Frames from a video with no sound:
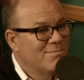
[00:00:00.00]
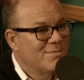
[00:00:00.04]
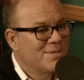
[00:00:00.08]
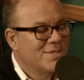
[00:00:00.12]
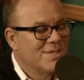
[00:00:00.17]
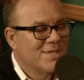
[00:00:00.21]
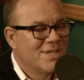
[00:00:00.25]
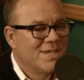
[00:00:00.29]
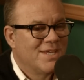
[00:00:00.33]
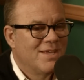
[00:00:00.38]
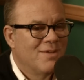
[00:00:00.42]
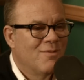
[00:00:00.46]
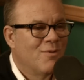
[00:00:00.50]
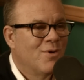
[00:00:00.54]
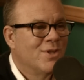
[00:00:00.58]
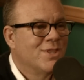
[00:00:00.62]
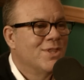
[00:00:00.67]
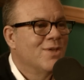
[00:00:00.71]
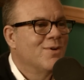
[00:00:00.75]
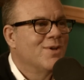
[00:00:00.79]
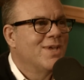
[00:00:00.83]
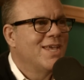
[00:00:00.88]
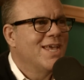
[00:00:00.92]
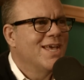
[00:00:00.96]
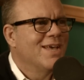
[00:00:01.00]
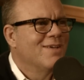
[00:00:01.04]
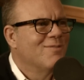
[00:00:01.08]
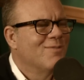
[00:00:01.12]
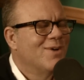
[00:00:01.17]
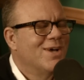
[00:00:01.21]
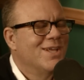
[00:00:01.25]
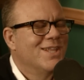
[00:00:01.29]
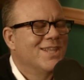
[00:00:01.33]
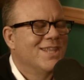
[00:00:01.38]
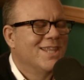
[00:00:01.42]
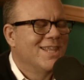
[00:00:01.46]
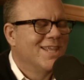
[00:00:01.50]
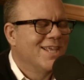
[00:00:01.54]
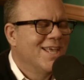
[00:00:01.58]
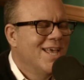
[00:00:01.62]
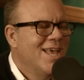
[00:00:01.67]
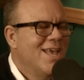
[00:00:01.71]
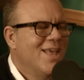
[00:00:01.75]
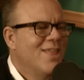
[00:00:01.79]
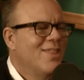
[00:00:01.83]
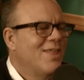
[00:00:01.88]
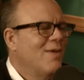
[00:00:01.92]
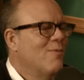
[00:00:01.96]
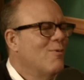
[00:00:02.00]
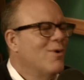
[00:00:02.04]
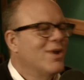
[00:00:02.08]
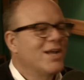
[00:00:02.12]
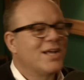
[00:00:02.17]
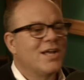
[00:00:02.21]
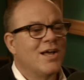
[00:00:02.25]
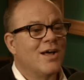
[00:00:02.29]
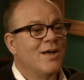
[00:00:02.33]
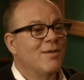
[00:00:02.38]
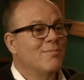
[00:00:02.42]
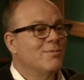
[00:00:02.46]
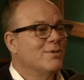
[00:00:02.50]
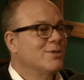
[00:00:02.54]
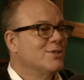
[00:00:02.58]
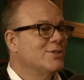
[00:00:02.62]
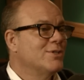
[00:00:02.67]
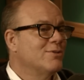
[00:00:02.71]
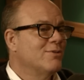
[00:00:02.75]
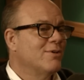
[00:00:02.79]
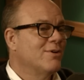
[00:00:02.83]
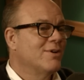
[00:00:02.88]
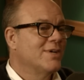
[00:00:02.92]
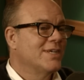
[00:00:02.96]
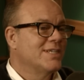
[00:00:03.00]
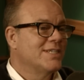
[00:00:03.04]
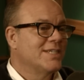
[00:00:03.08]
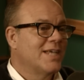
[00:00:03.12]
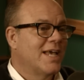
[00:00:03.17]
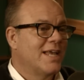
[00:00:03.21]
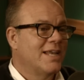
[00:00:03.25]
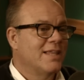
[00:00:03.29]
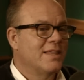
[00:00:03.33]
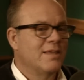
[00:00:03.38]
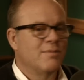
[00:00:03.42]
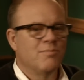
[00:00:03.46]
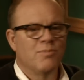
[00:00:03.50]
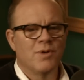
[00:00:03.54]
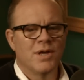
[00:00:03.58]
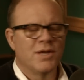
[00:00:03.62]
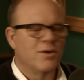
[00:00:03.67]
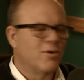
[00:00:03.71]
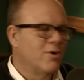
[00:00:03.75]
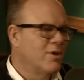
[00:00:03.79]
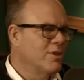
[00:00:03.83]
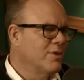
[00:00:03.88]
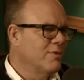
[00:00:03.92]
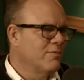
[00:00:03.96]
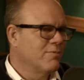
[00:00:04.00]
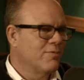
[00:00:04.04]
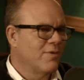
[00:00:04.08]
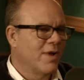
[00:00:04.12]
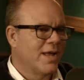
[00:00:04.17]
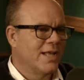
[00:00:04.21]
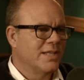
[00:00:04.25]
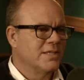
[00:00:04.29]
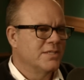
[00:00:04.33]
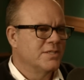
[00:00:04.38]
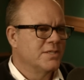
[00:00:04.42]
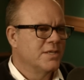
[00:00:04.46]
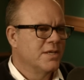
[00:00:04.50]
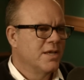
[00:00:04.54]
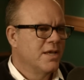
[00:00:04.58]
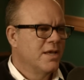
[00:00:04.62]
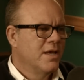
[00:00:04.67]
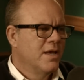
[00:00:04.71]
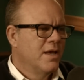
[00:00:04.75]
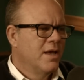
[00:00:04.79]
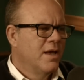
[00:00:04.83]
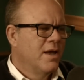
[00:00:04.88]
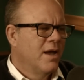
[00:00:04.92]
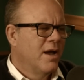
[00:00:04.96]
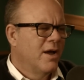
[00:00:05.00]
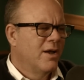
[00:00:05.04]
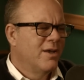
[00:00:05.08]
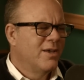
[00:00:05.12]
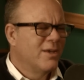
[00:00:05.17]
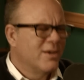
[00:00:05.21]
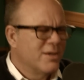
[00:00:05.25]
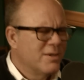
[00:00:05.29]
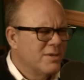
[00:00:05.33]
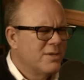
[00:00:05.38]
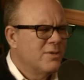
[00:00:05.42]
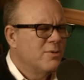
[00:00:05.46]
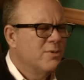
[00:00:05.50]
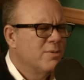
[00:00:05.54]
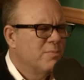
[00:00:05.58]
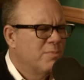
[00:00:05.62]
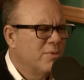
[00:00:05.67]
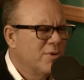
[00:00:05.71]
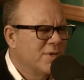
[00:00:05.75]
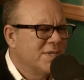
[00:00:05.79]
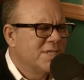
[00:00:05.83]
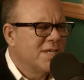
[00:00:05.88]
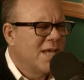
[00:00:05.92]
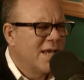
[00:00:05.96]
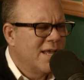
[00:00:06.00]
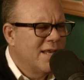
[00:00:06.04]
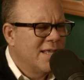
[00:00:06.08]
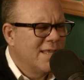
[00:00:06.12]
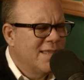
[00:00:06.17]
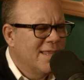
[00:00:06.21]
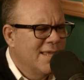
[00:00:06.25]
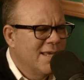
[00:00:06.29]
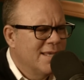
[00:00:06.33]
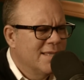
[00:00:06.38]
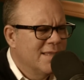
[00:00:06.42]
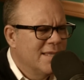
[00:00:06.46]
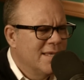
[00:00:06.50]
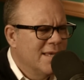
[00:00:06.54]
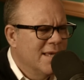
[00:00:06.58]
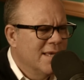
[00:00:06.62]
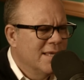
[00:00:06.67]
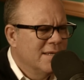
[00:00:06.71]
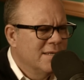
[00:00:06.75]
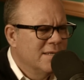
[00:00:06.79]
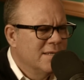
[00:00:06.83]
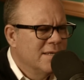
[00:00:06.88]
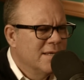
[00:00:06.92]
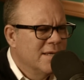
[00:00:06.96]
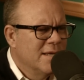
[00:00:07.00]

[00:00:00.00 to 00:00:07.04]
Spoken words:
sometimes, well, yeah, they want to come. They're excited. They bring all their friends. Are you going to do the book signing thing at the end?